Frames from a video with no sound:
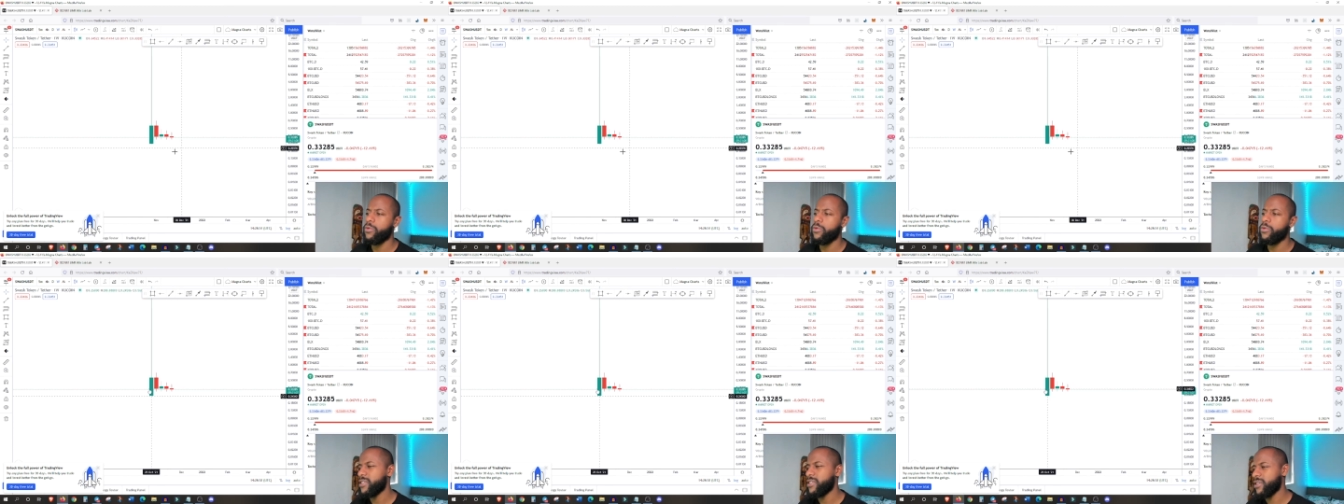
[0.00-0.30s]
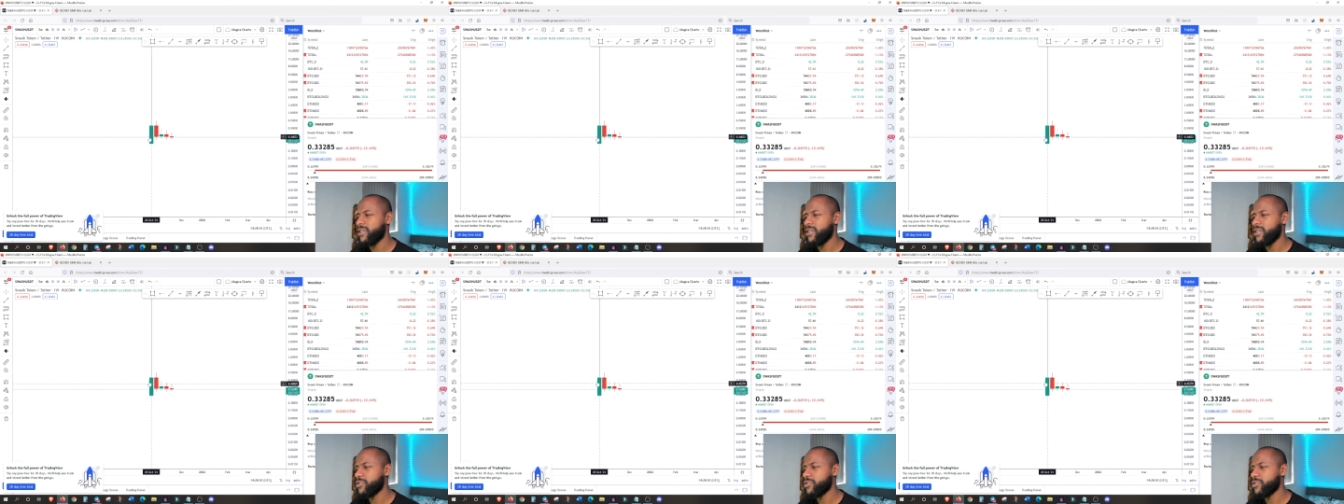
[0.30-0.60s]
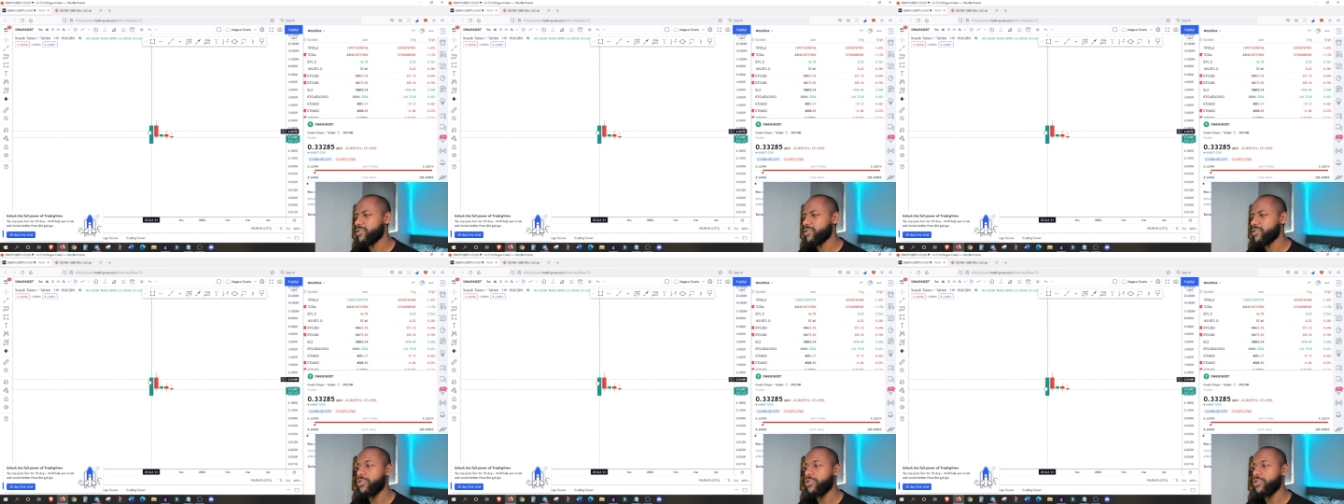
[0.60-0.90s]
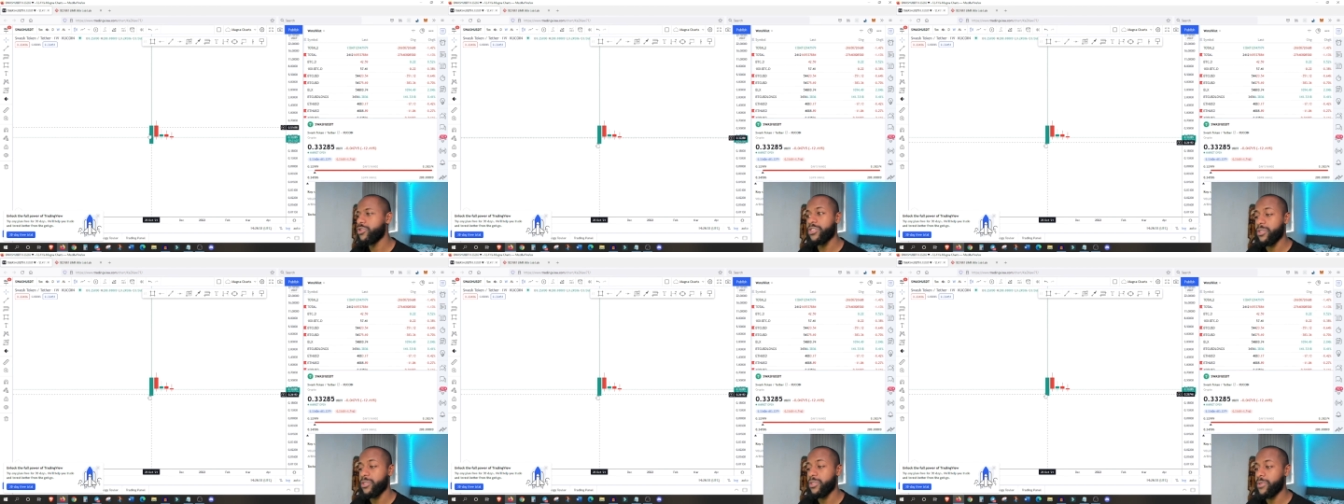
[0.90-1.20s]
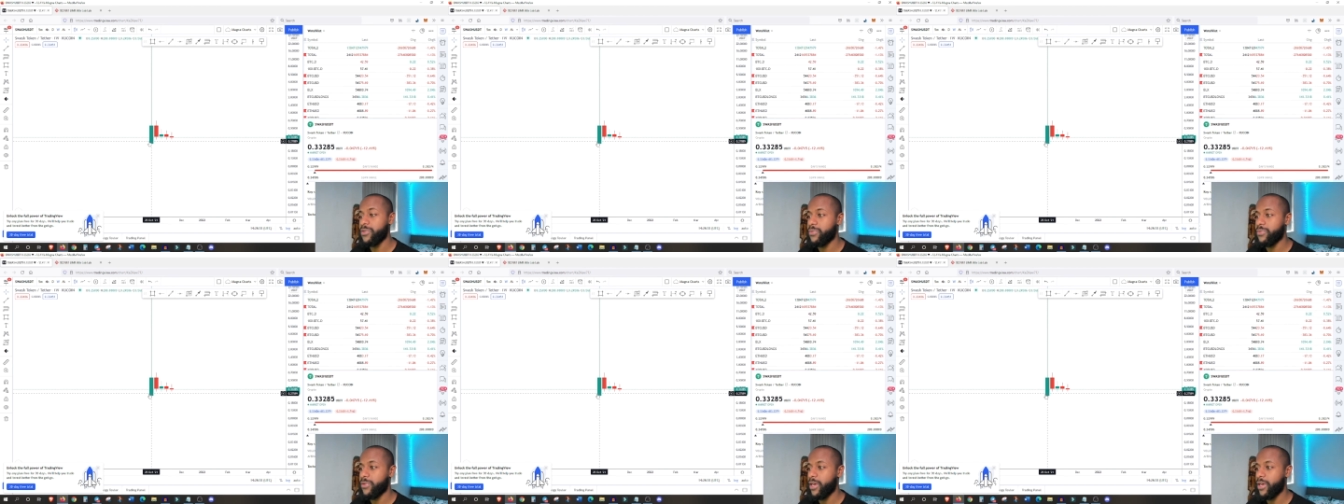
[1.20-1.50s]
it doesn't look too good, to be
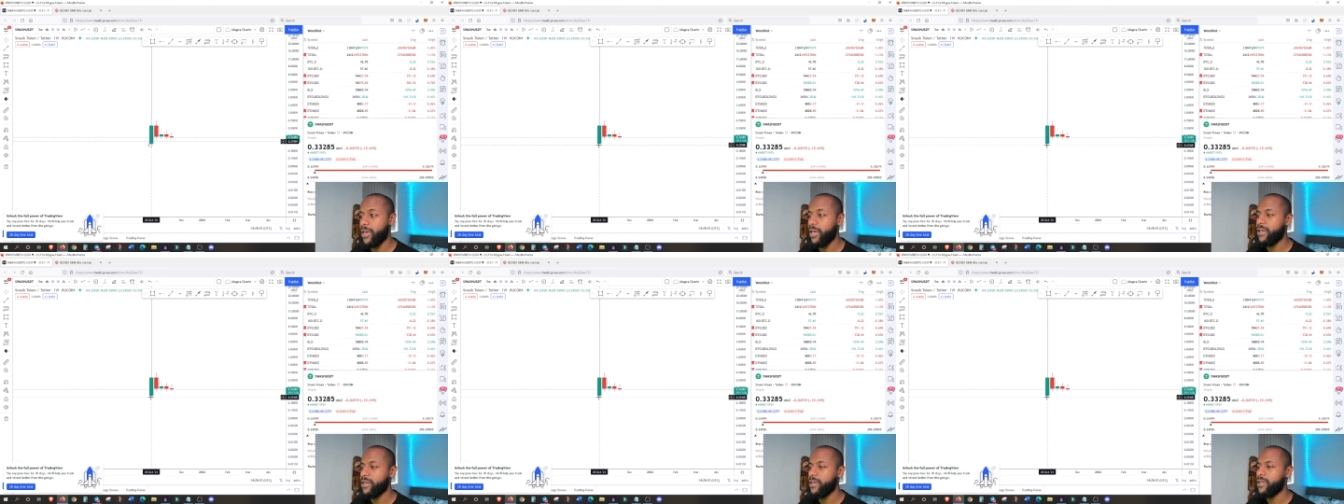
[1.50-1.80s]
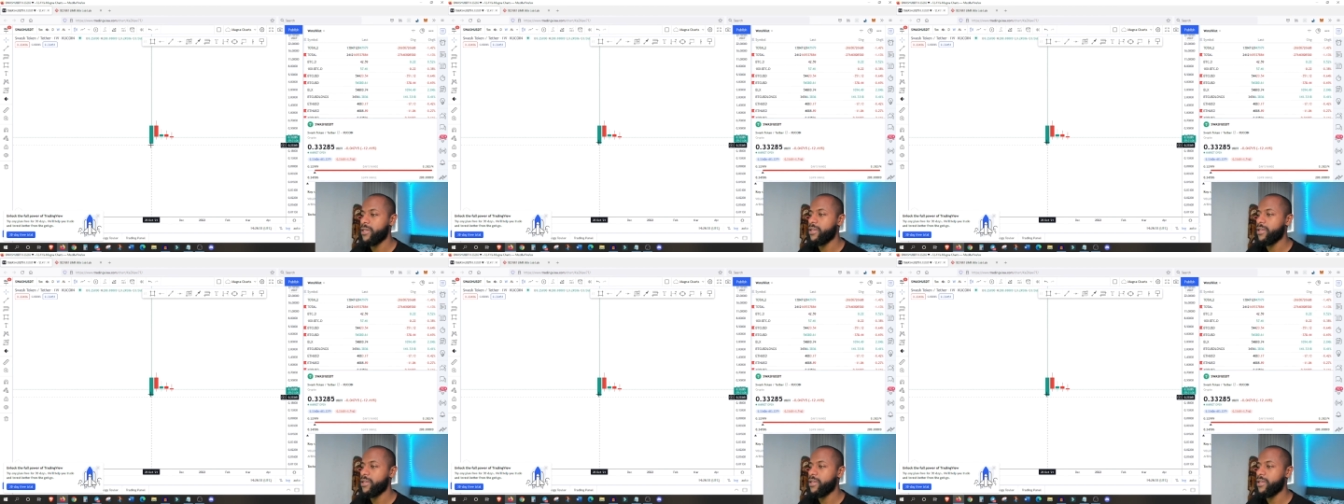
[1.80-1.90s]
fair.